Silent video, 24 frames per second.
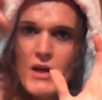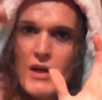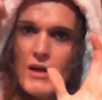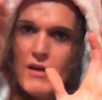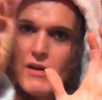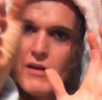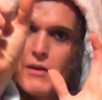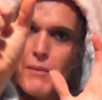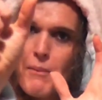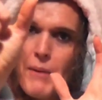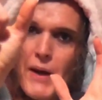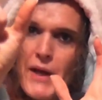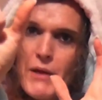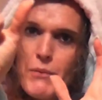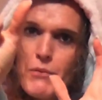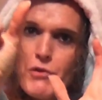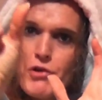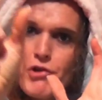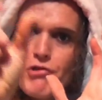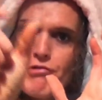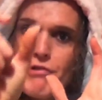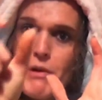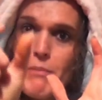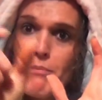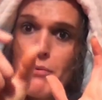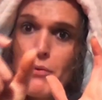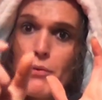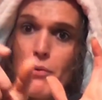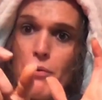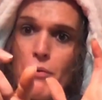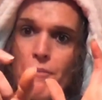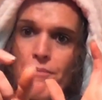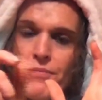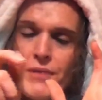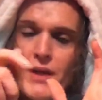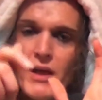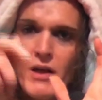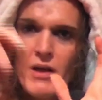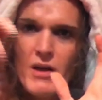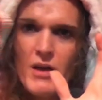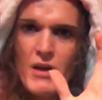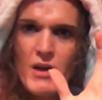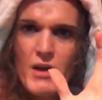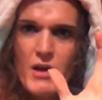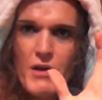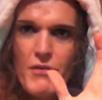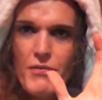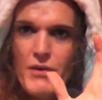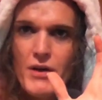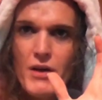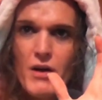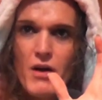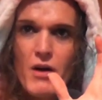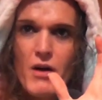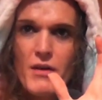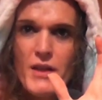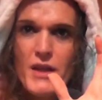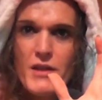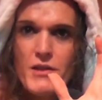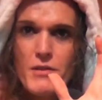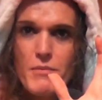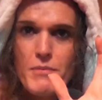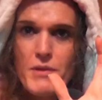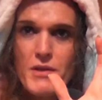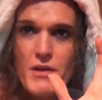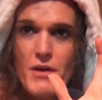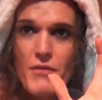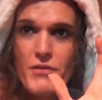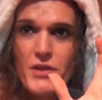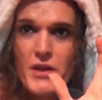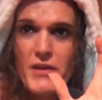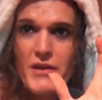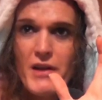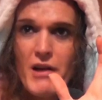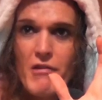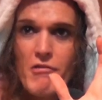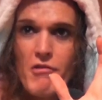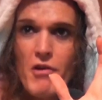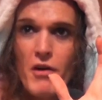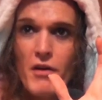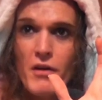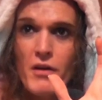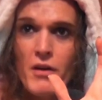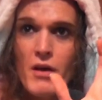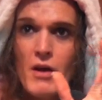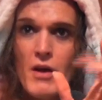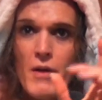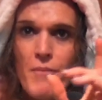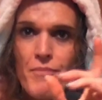like, the paint will dribble, and you think, I've done that wrong.